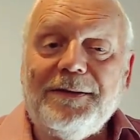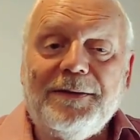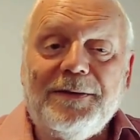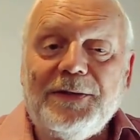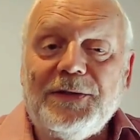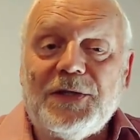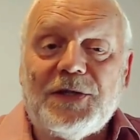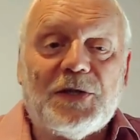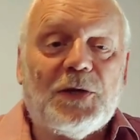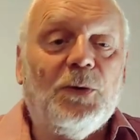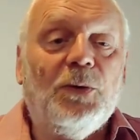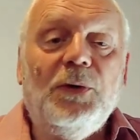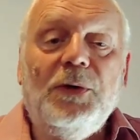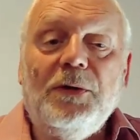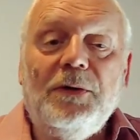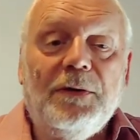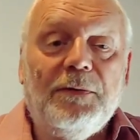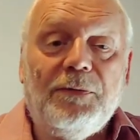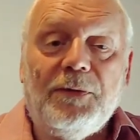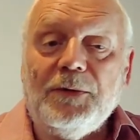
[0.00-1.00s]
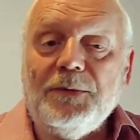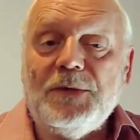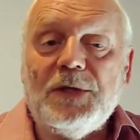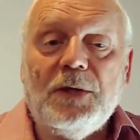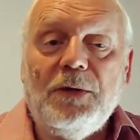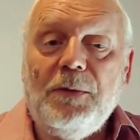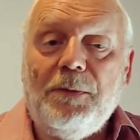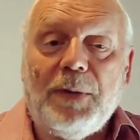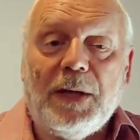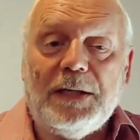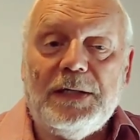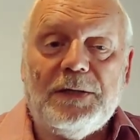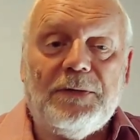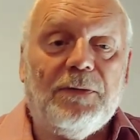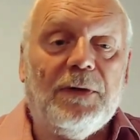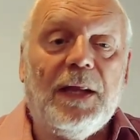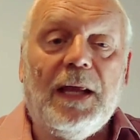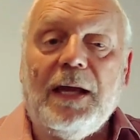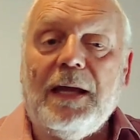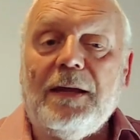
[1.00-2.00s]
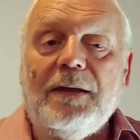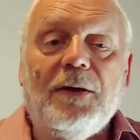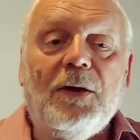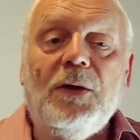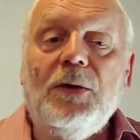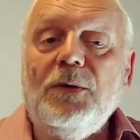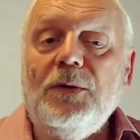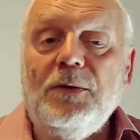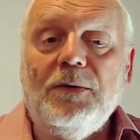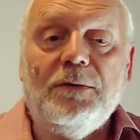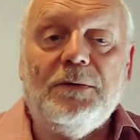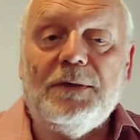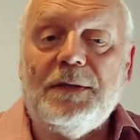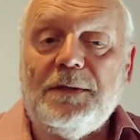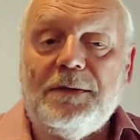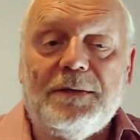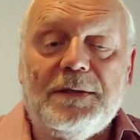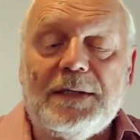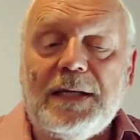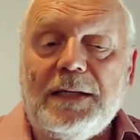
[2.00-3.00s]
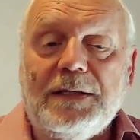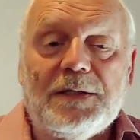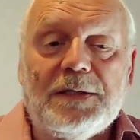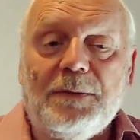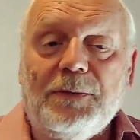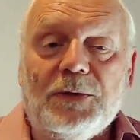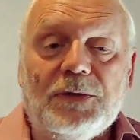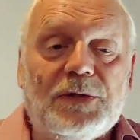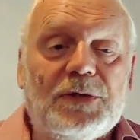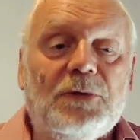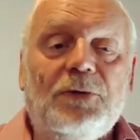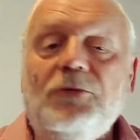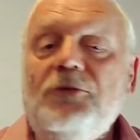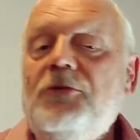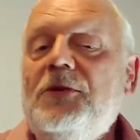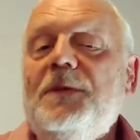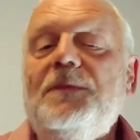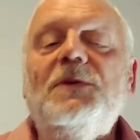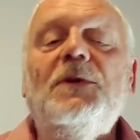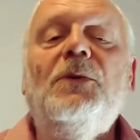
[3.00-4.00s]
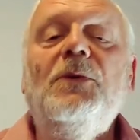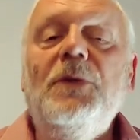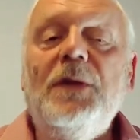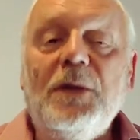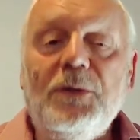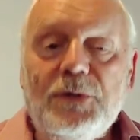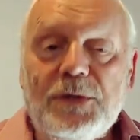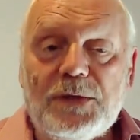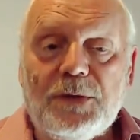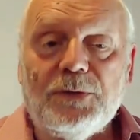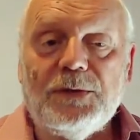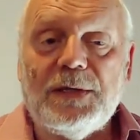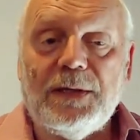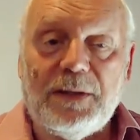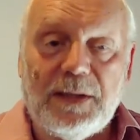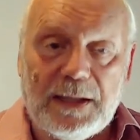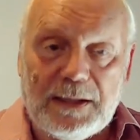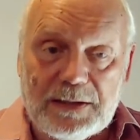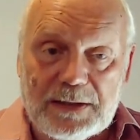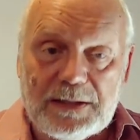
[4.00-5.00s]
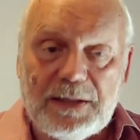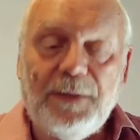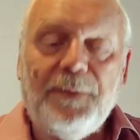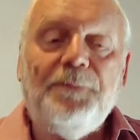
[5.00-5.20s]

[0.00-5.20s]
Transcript: School uniforms, who pays for that? Who takes them on school trips? All those sorts of things.